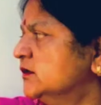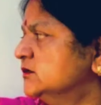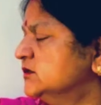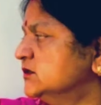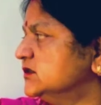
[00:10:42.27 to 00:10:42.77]

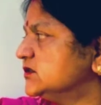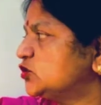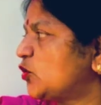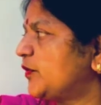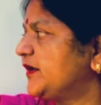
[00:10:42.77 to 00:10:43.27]
it was
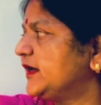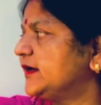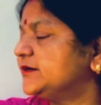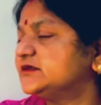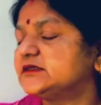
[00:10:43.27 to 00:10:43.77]
sweet
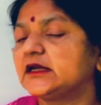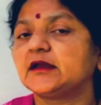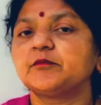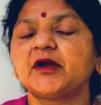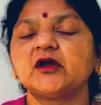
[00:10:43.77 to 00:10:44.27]
bread
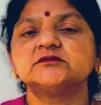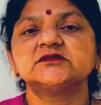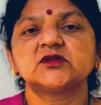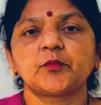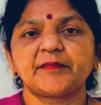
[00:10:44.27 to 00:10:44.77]
or
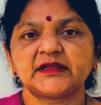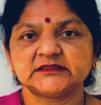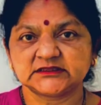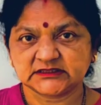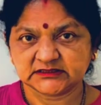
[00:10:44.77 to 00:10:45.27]

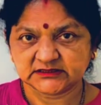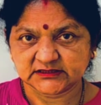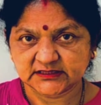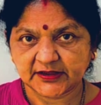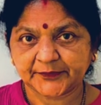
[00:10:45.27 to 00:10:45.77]
special make.
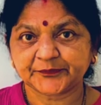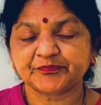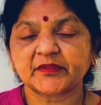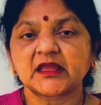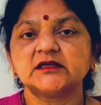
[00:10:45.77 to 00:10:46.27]

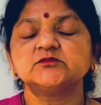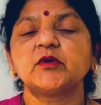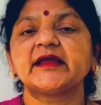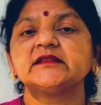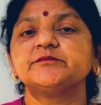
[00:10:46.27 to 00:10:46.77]
Where
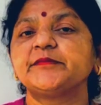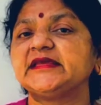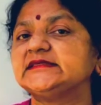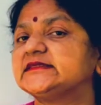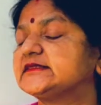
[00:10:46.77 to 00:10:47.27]
bangles
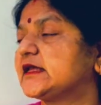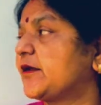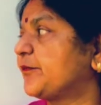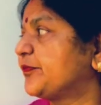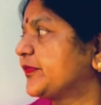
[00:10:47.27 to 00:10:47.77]
means
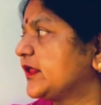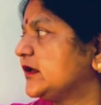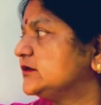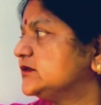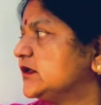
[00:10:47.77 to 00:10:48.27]

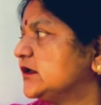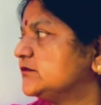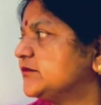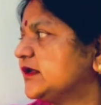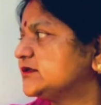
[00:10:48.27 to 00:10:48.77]
here,
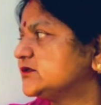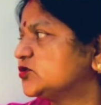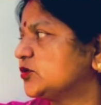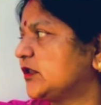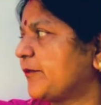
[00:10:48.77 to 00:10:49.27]
it
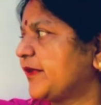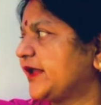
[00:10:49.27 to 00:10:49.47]
refers to the